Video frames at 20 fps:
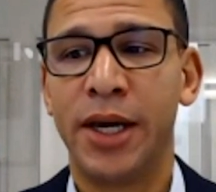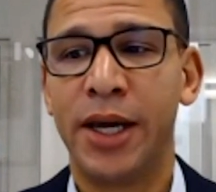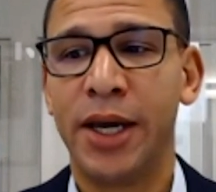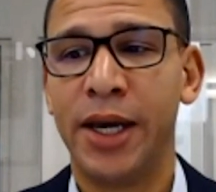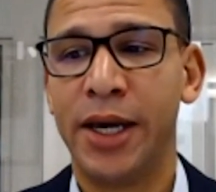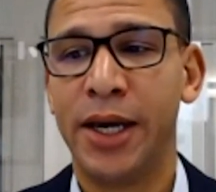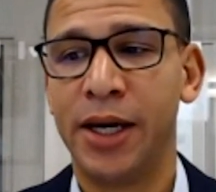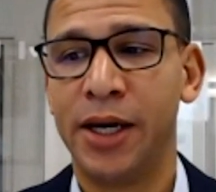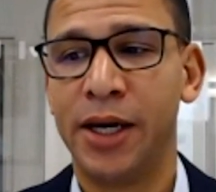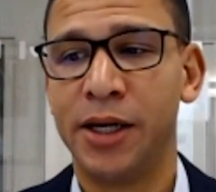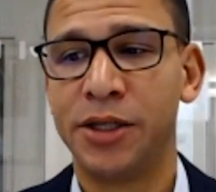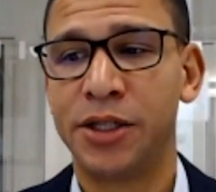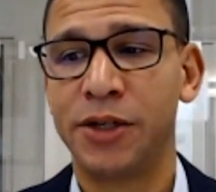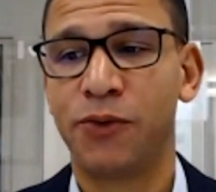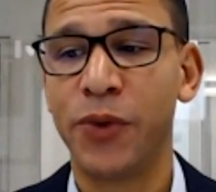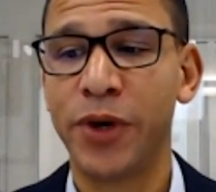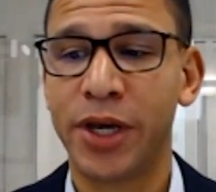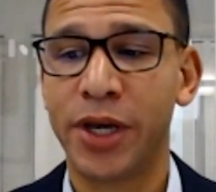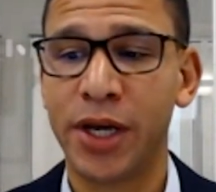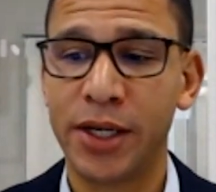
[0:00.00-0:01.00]
And
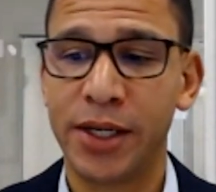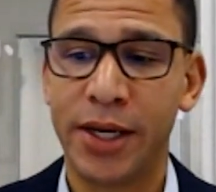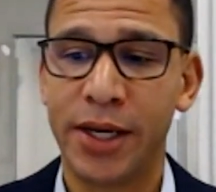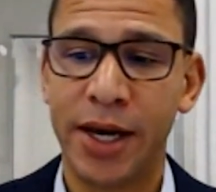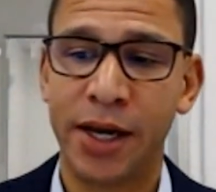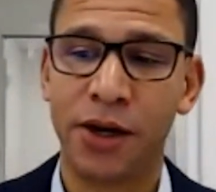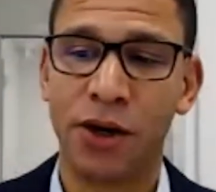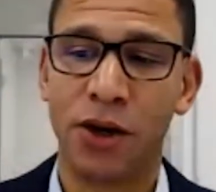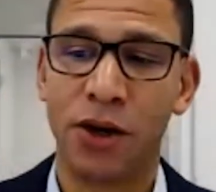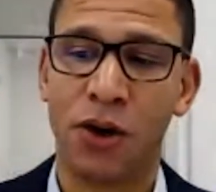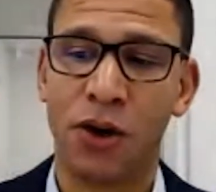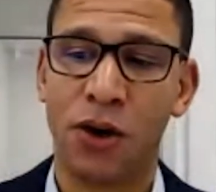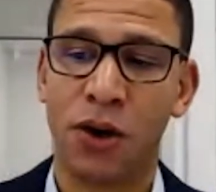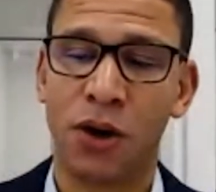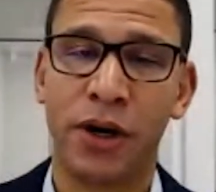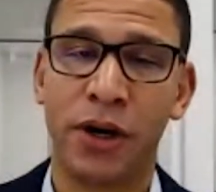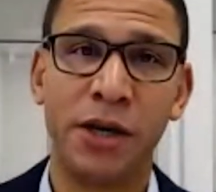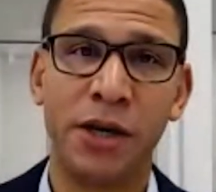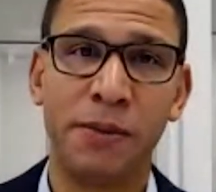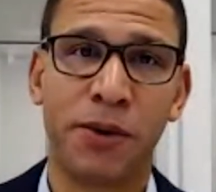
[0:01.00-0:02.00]
if we can get
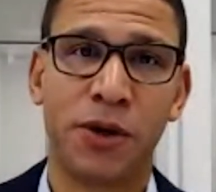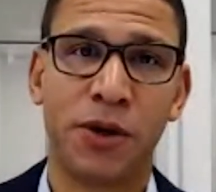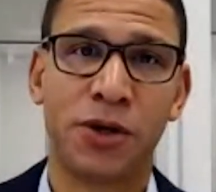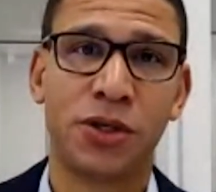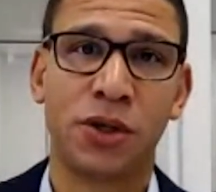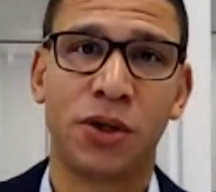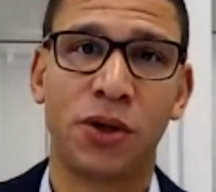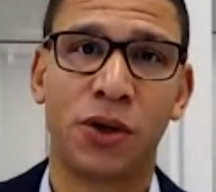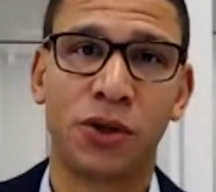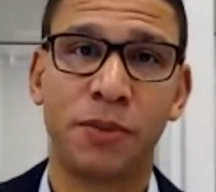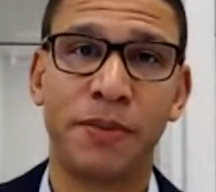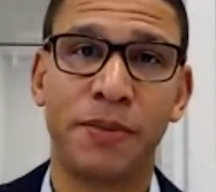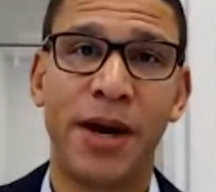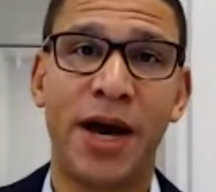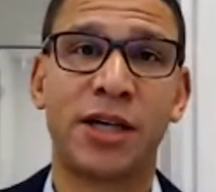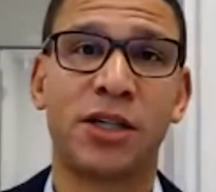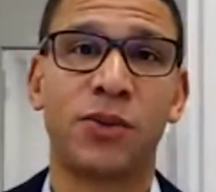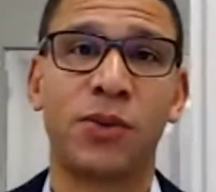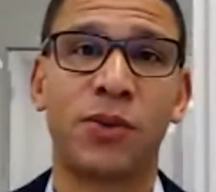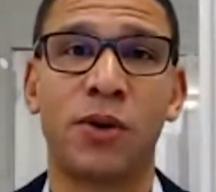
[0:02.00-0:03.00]
our in-person culture
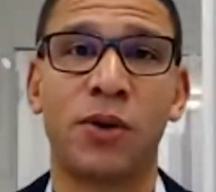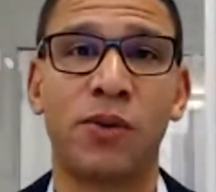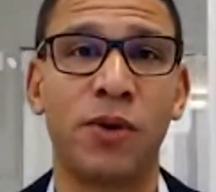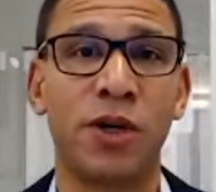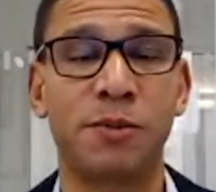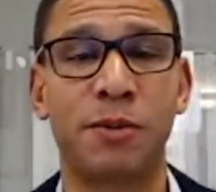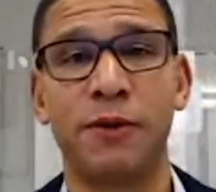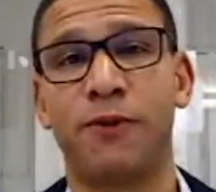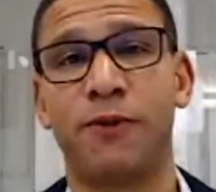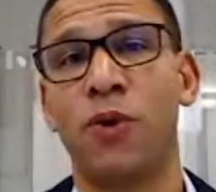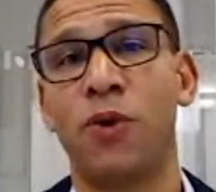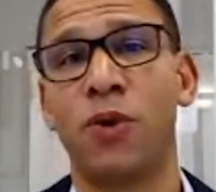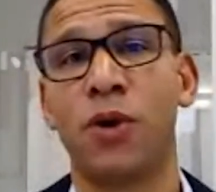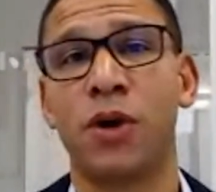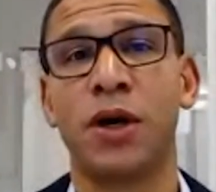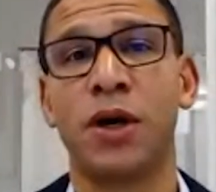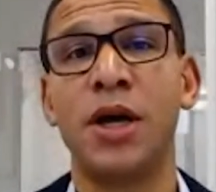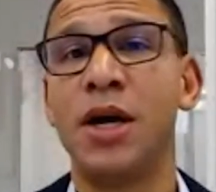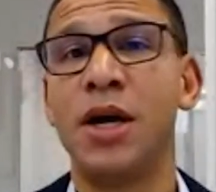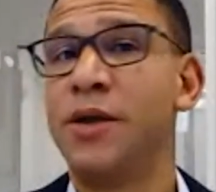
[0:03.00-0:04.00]
back to where it was
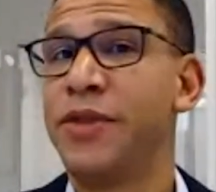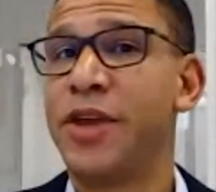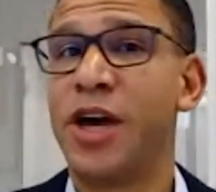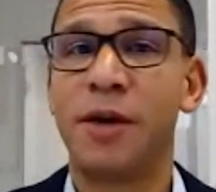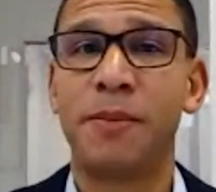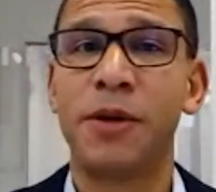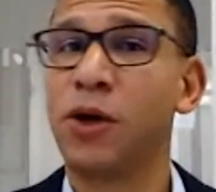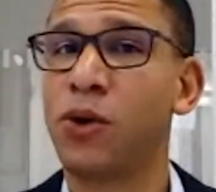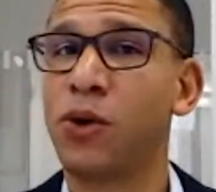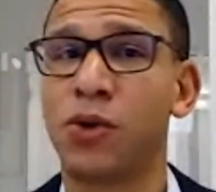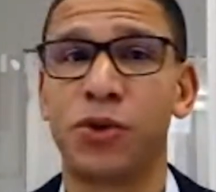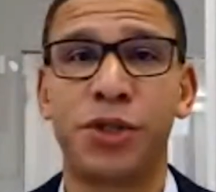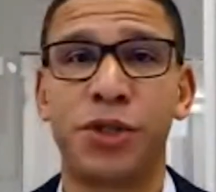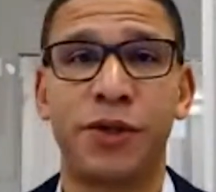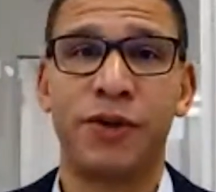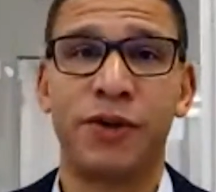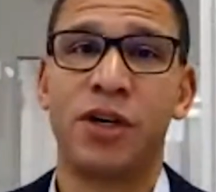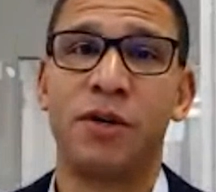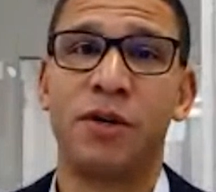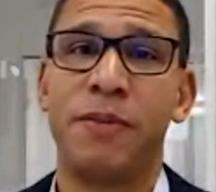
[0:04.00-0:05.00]
before, that'd be a whole
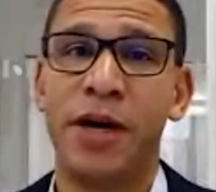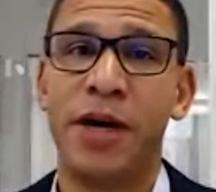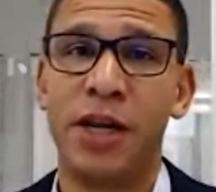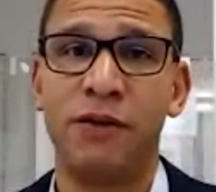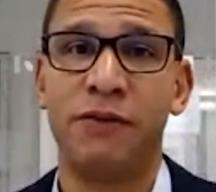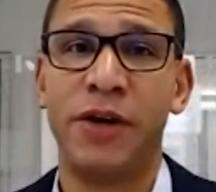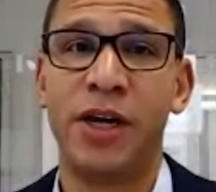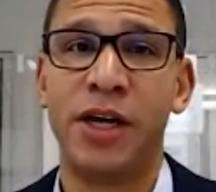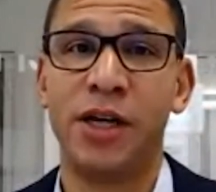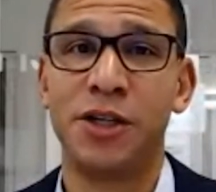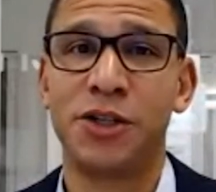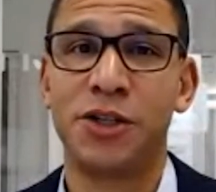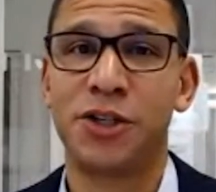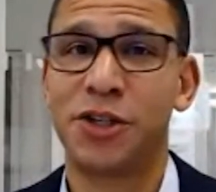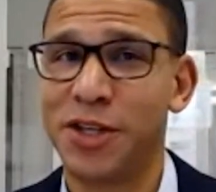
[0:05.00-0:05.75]
different competitive advantage.